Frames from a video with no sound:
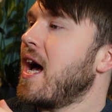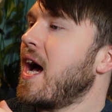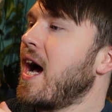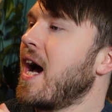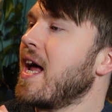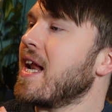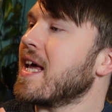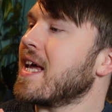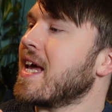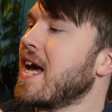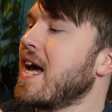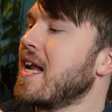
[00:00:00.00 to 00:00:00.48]

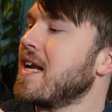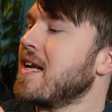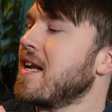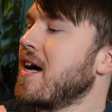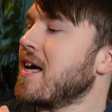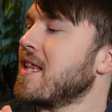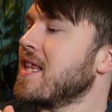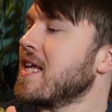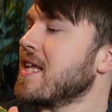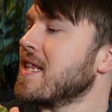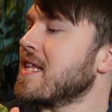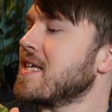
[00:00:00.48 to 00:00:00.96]
And again, I
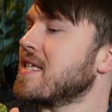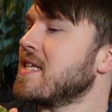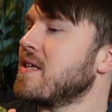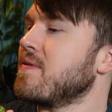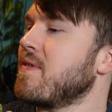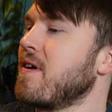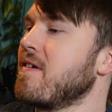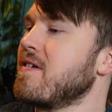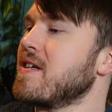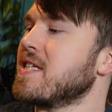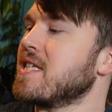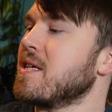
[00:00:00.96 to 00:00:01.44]
think this is
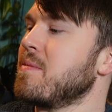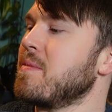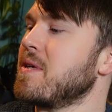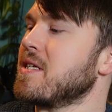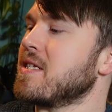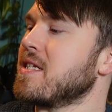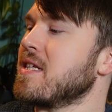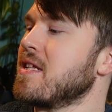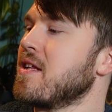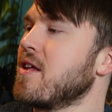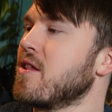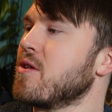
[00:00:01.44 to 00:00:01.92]
very similar
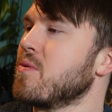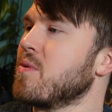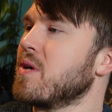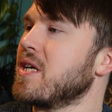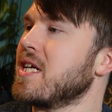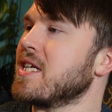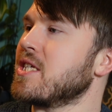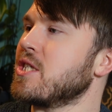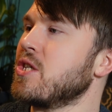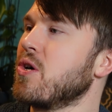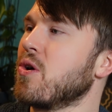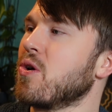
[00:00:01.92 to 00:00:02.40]
to the other one.
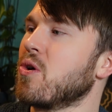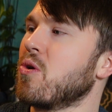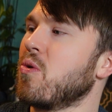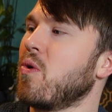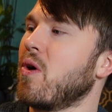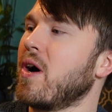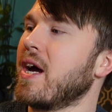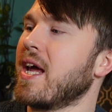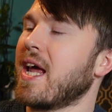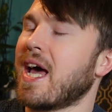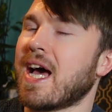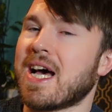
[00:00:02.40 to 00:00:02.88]
It's not
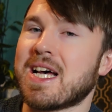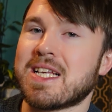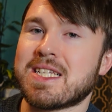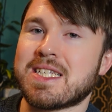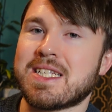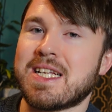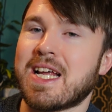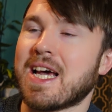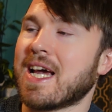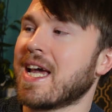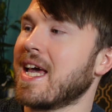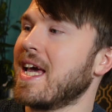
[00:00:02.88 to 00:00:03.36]
quite as
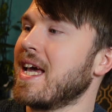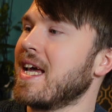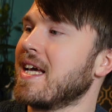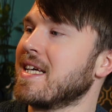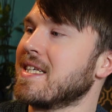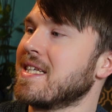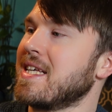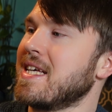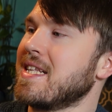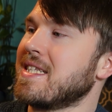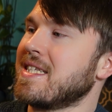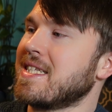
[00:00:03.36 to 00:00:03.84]
leggy,
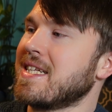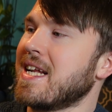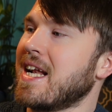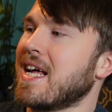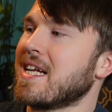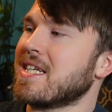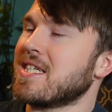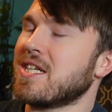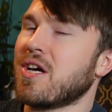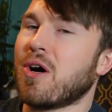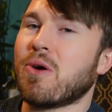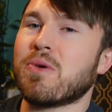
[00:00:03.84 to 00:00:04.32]
it's still
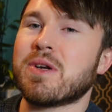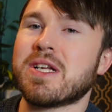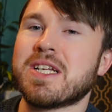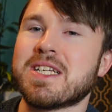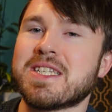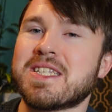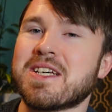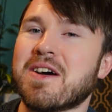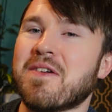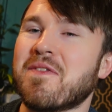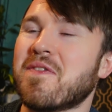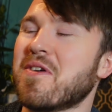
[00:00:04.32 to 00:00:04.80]
actually holding
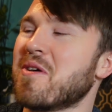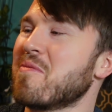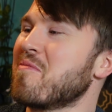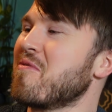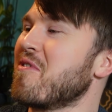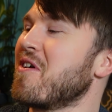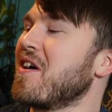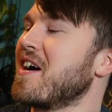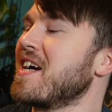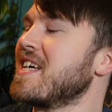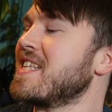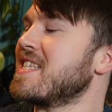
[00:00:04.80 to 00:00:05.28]
itself
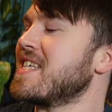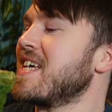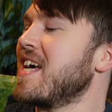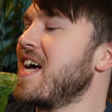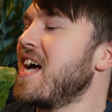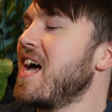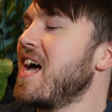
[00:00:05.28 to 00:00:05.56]
upright,